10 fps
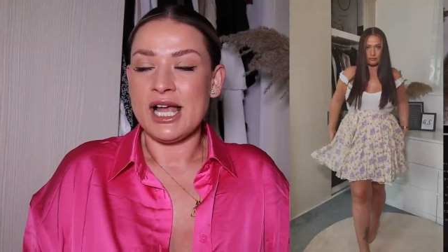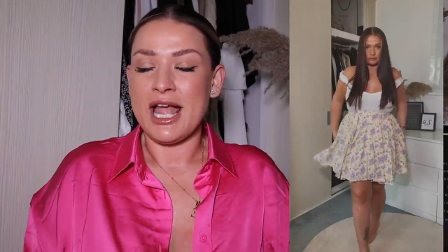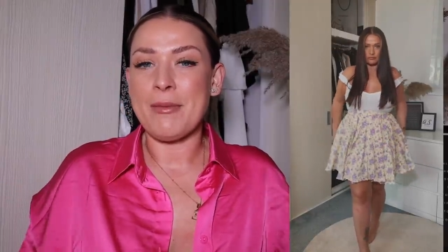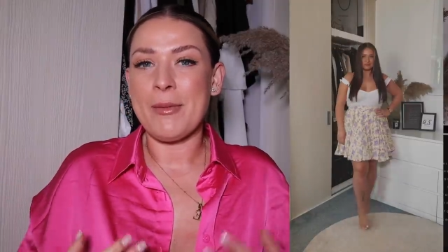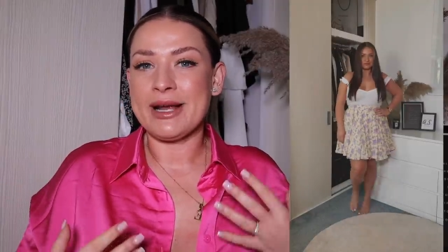
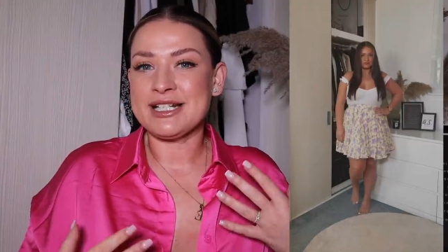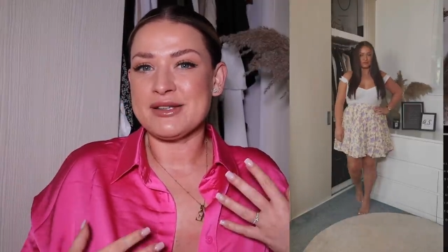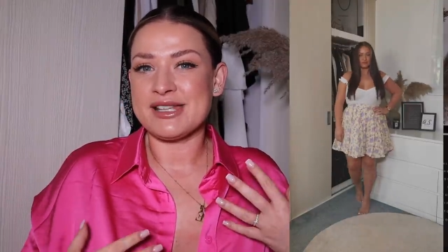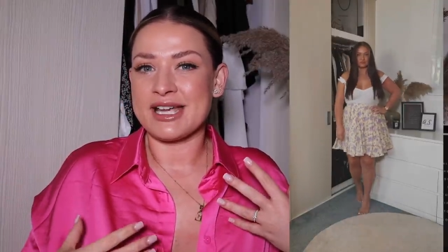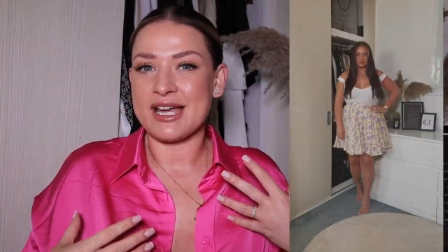in my mind, I
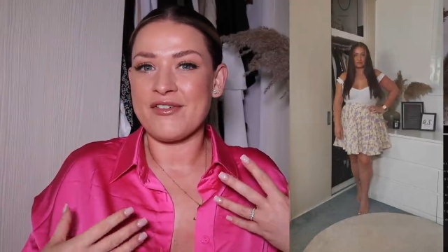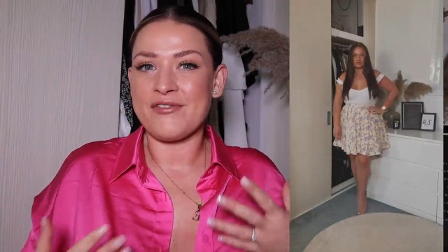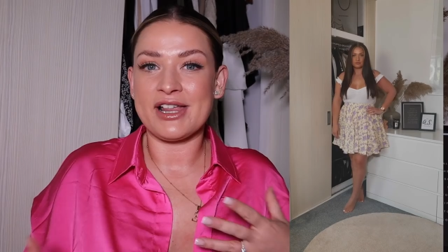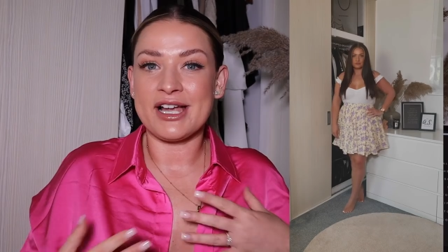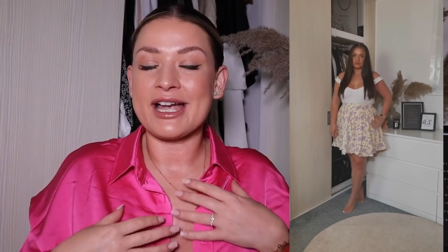was like, I
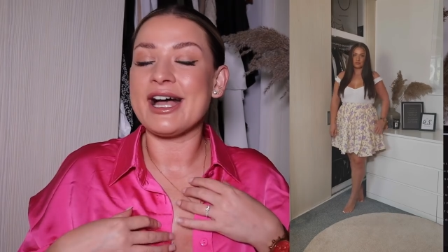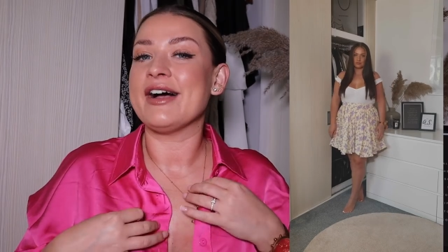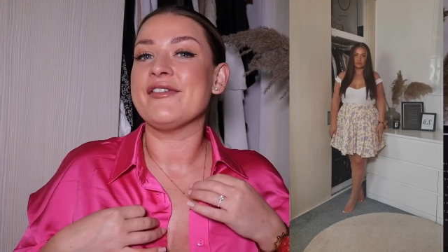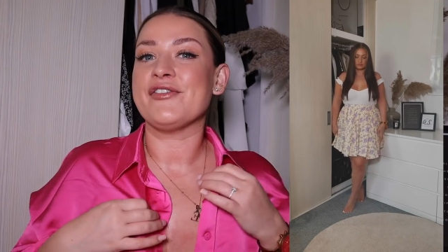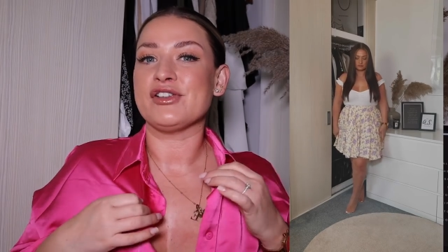feel like I
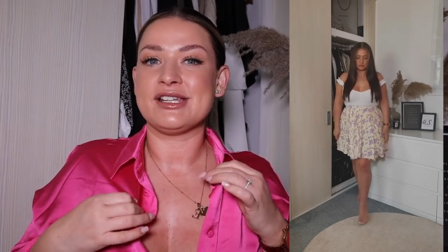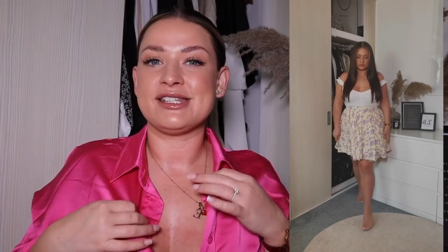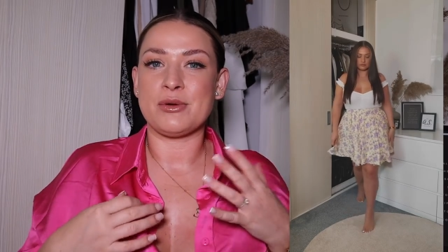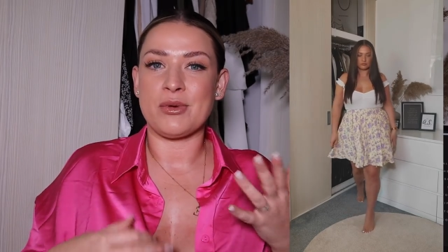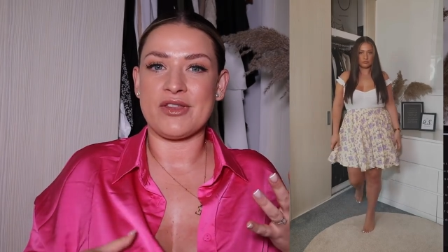can't fully
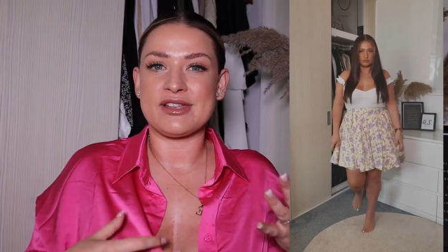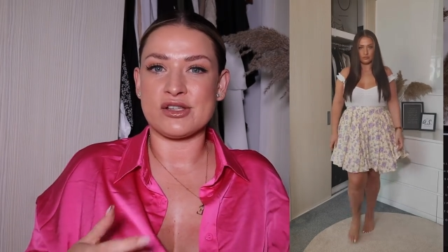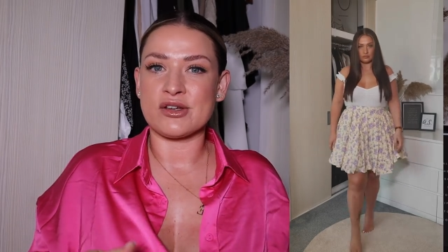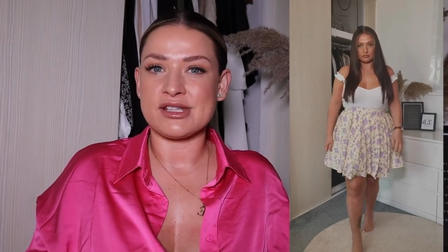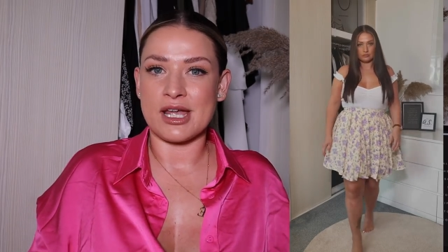see what this
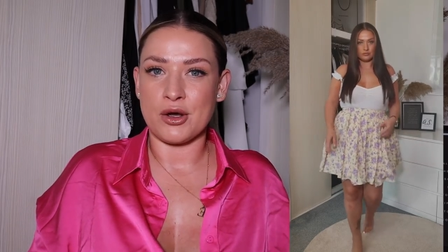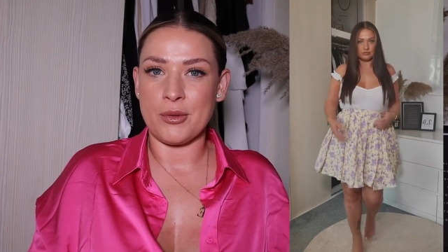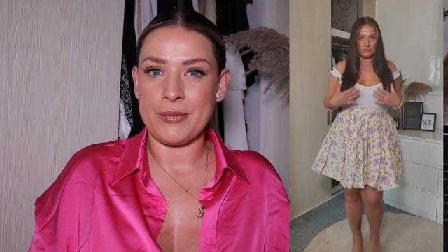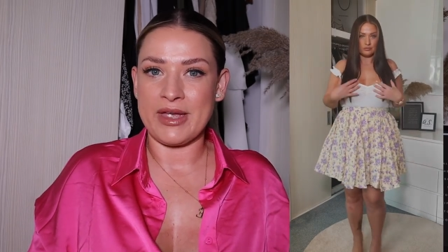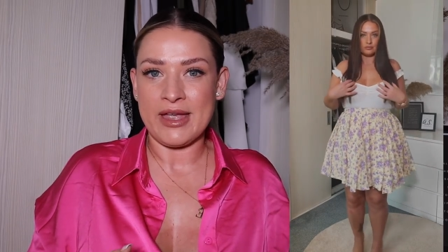looks like
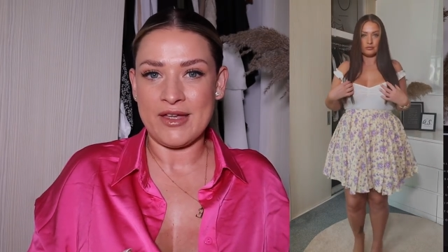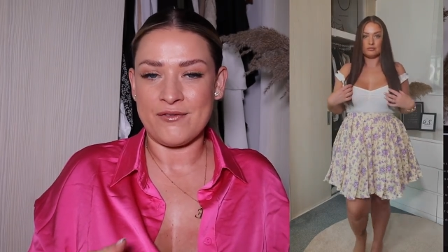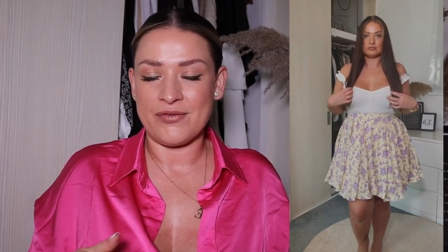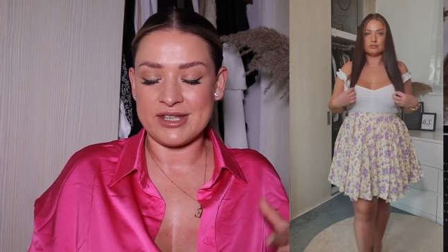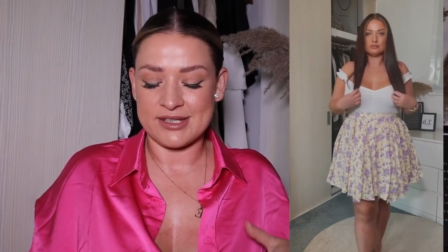on me
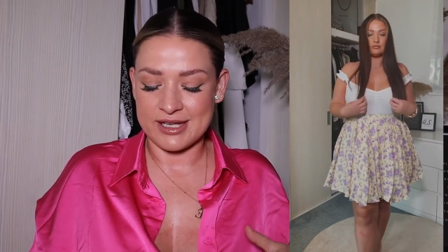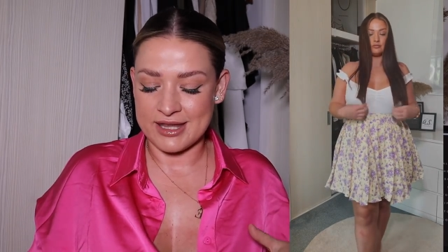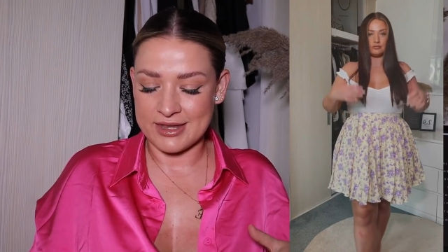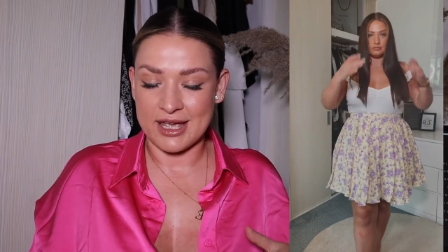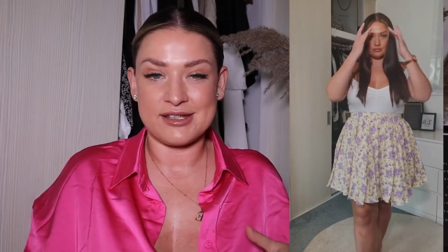if this is
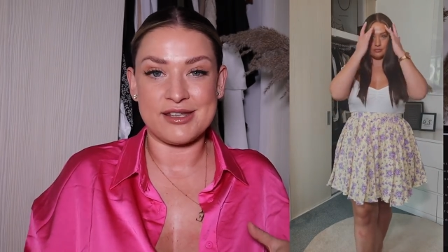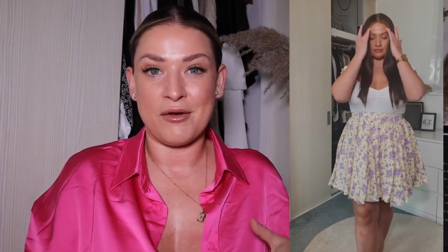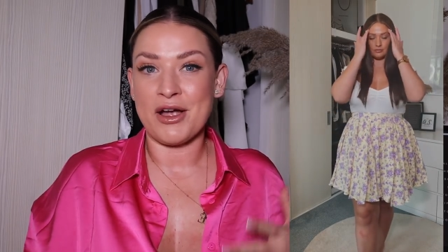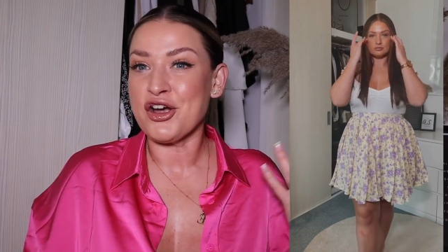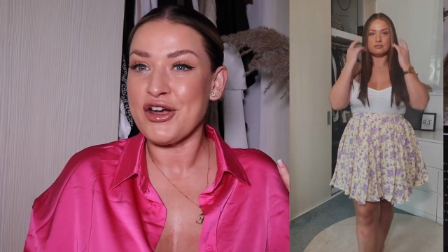in there. So
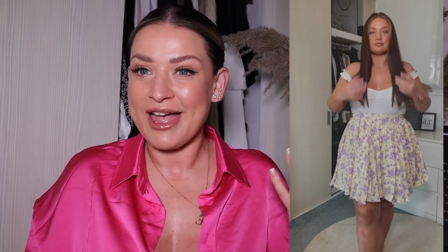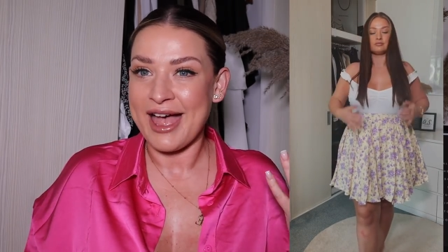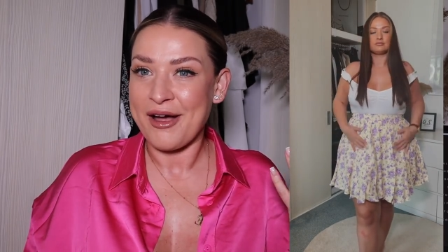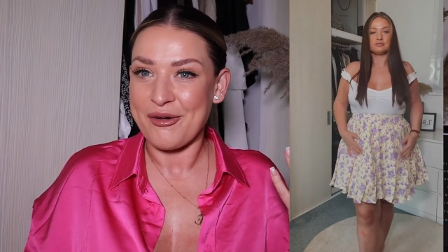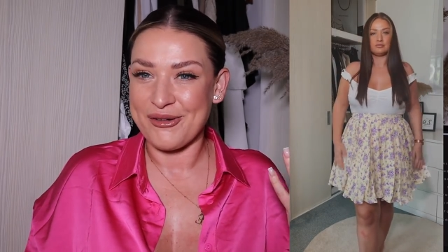I cut it
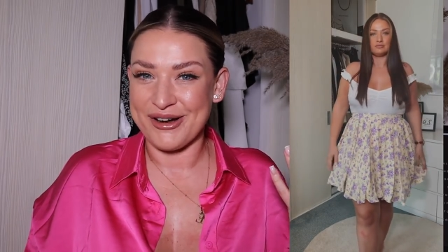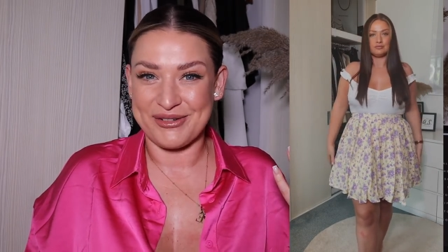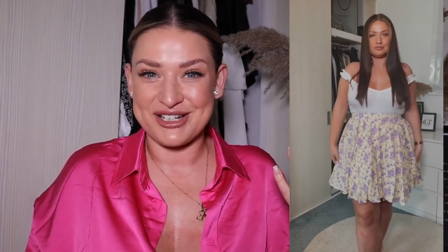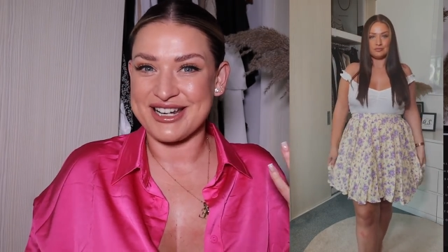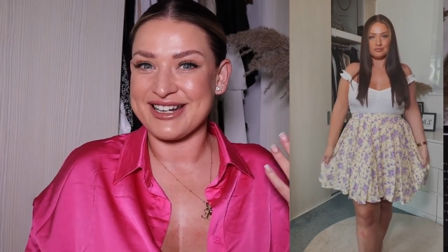out,
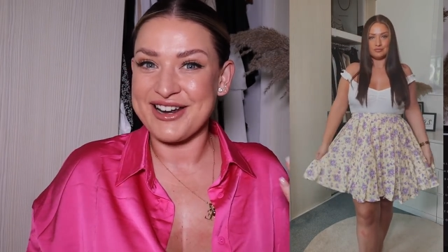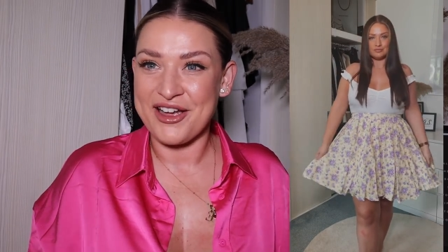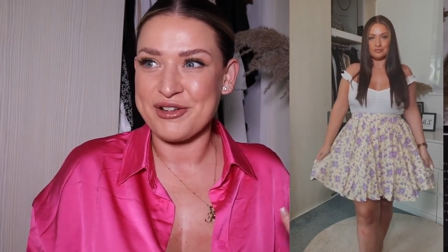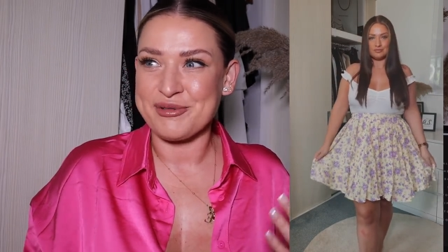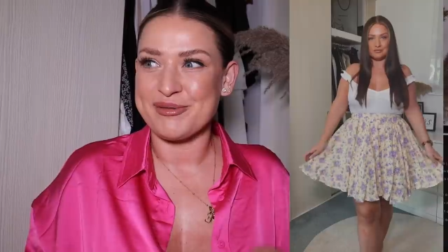which I
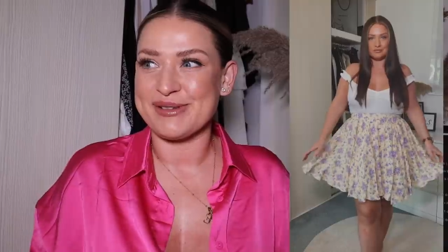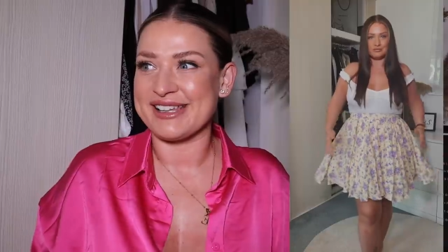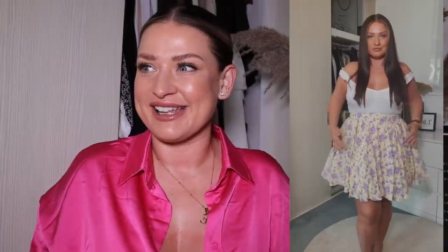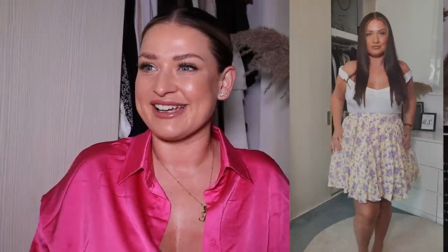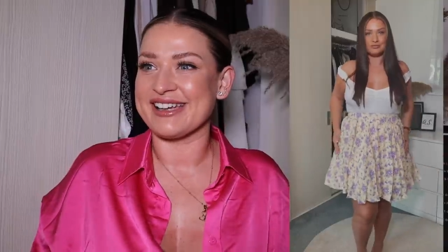know is probably
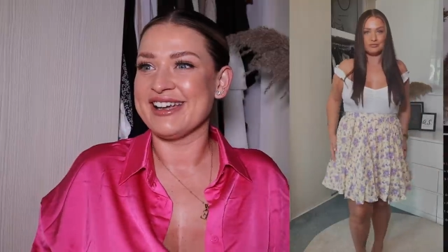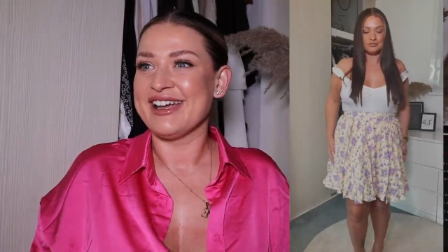like